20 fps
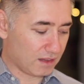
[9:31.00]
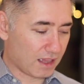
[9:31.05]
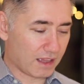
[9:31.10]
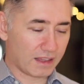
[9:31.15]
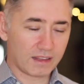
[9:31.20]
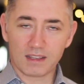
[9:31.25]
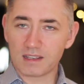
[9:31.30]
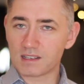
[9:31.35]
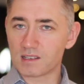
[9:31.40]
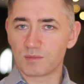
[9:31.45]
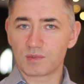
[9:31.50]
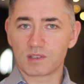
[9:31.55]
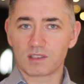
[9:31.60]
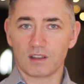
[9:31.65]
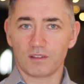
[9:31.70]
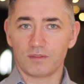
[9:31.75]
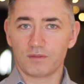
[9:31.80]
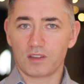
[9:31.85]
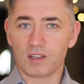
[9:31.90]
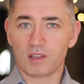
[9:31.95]
hey, there's some
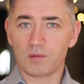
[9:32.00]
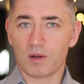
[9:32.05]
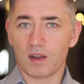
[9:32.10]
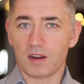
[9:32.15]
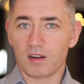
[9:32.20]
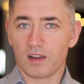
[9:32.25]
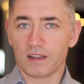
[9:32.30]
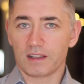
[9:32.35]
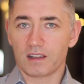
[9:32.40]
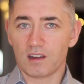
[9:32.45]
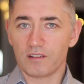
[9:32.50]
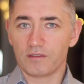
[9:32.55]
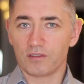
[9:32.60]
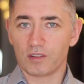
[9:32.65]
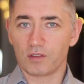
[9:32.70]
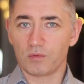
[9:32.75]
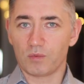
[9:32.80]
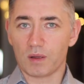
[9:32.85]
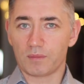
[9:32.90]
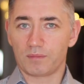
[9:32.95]
stuff that you might like over
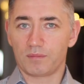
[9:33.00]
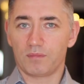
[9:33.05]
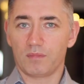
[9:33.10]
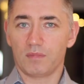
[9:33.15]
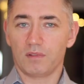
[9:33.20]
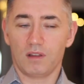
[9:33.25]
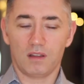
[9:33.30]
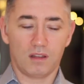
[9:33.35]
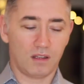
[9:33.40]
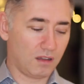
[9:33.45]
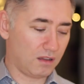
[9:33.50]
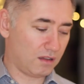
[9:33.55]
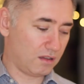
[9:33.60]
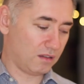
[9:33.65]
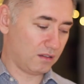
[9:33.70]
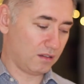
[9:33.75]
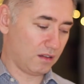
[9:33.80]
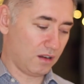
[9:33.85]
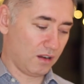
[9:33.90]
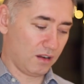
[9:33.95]
at the web, over
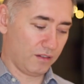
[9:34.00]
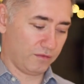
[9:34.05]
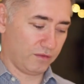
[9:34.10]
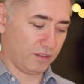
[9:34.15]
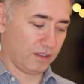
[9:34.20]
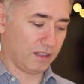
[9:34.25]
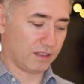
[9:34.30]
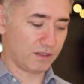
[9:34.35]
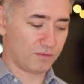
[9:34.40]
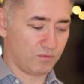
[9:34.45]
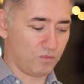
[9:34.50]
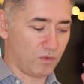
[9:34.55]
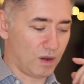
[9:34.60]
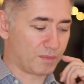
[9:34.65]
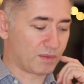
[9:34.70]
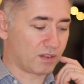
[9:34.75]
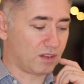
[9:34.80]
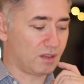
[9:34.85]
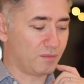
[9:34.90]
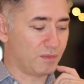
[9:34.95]
at this
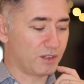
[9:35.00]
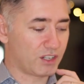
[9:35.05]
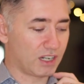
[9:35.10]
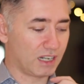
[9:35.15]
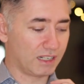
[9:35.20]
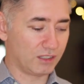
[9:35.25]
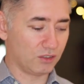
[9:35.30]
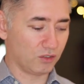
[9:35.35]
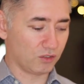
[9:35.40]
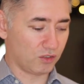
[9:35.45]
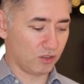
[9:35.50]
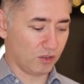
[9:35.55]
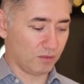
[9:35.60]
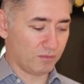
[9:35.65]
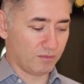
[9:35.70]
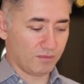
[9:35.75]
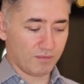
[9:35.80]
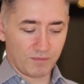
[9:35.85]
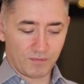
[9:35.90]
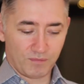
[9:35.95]
website,
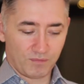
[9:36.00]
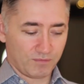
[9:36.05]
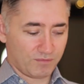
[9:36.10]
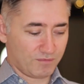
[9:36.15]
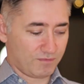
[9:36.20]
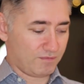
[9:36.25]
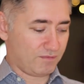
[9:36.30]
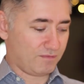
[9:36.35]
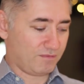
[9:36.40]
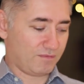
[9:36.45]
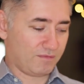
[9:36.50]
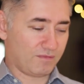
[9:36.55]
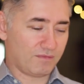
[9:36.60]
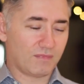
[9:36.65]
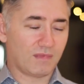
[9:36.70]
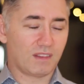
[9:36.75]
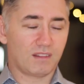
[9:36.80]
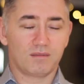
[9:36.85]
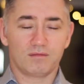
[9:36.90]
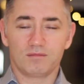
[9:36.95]
Michelli.com,
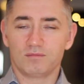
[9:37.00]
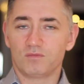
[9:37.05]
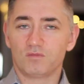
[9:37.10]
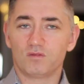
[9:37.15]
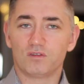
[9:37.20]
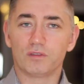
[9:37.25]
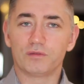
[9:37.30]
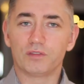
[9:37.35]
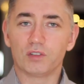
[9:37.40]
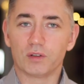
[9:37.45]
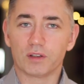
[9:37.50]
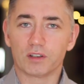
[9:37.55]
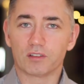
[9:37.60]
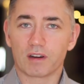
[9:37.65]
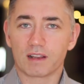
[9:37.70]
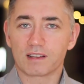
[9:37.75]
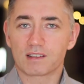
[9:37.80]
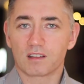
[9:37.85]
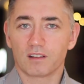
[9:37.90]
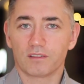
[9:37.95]
reviewing
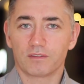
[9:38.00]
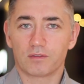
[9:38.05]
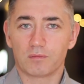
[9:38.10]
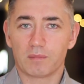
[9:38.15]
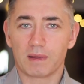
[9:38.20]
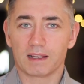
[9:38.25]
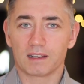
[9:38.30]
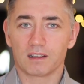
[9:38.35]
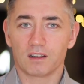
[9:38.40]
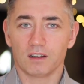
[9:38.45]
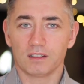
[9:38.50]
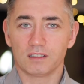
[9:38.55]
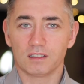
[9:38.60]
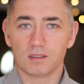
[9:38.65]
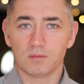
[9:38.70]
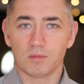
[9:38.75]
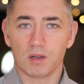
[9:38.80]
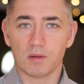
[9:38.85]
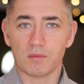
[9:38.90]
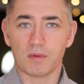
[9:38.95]
great stuff from Mankind
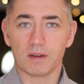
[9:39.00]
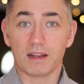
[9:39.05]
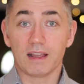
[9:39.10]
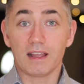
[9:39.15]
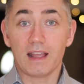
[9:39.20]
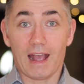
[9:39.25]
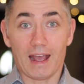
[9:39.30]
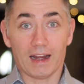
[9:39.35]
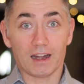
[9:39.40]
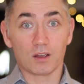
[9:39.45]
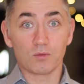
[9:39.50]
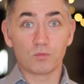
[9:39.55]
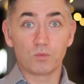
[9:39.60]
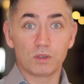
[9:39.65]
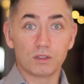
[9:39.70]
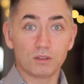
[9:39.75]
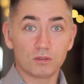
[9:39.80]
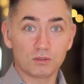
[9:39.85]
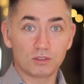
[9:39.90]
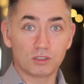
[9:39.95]
at the moment. And I
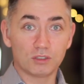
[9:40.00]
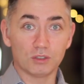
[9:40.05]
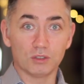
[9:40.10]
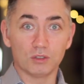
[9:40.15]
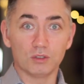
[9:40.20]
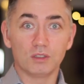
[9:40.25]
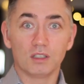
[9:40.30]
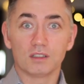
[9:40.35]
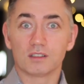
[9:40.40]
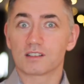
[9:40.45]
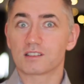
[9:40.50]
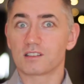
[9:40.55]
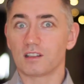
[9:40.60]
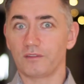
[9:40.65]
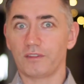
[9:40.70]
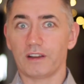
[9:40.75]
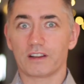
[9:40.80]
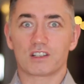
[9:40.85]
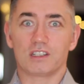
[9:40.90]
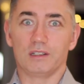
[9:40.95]
will do the
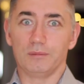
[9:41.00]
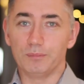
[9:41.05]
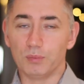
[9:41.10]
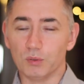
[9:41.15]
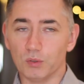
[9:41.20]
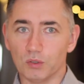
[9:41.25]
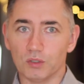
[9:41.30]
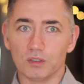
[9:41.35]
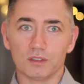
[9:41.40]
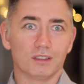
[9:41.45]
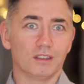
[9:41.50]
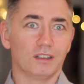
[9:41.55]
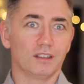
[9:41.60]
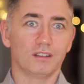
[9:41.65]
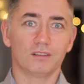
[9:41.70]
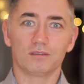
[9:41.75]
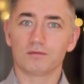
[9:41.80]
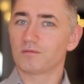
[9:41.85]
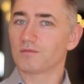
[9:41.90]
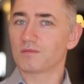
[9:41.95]
stuff I actually bought
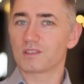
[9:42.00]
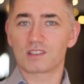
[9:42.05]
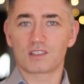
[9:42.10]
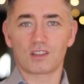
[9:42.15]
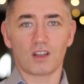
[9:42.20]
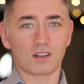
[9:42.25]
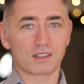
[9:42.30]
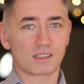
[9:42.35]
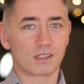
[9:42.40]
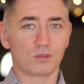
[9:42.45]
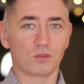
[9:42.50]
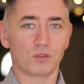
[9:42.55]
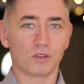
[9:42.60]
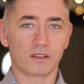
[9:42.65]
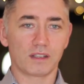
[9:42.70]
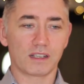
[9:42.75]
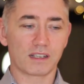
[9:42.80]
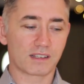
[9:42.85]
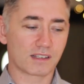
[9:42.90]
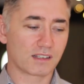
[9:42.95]
that started all
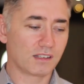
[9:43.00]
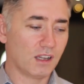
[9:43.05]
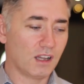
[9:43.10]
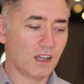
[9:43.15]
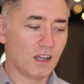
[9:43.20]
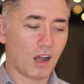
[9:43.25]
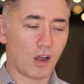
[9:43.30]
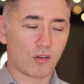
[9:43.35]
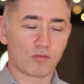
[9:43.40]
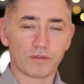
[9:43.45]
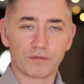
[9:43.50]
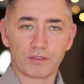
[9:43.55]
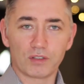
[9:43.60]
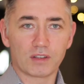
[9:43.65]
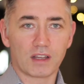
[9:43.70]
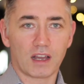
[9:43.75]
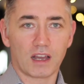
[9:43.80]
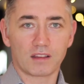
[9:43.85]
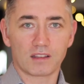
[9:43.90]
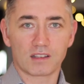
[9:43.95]
of this. I'll
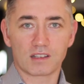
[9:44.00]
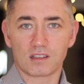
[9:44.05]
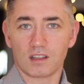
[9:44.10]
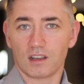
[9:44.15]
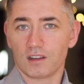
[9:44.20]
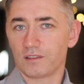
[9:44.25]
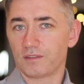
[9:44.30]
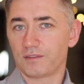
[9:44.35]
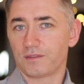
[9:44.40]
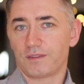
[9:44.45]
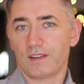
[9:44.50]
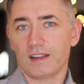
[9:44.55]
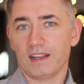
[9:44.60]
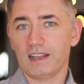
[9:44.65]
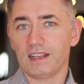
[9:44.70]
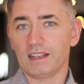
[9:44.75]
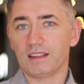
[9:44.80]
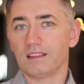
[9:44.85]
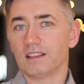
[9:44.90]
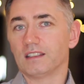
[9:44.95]
review that other stuff
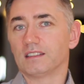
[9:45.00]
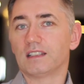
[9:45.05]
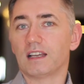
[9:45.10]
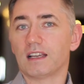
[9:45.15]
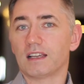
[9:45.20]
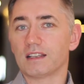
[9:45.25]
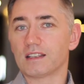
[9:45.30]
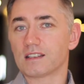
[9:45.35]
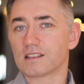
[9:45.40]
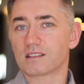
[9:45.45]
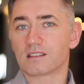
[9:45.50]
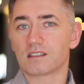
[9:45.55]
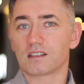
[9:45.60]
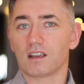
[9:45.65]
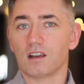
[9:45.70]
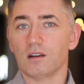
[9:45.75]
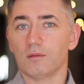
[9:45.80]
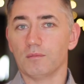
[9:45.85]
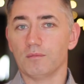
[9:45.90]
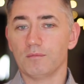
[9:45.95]
in the days to
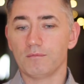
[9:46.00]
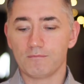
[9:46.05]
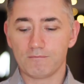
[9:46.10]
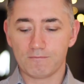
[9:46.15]
come.